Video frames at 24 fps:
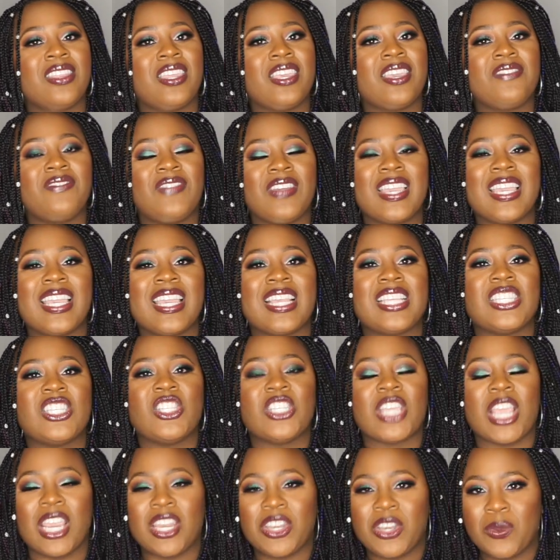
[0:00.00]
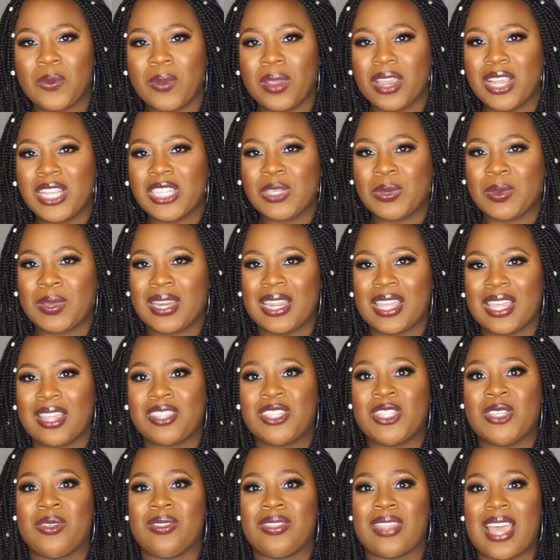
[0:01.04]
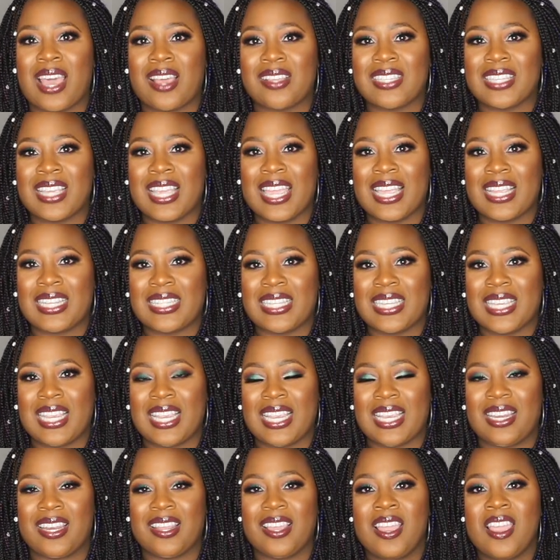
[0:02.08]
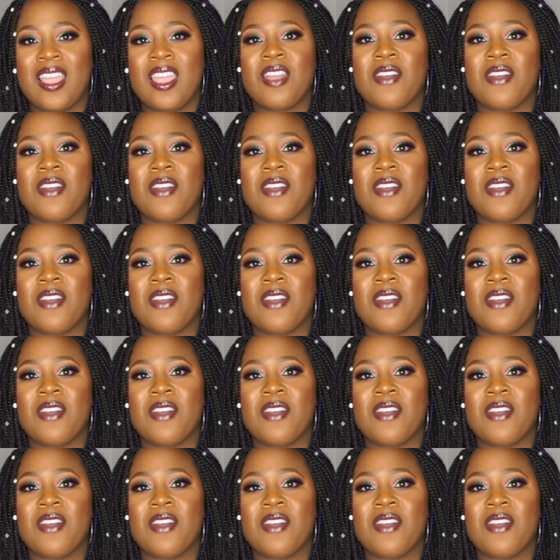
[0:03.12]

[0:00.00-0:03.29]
The event is January 20th, 2018,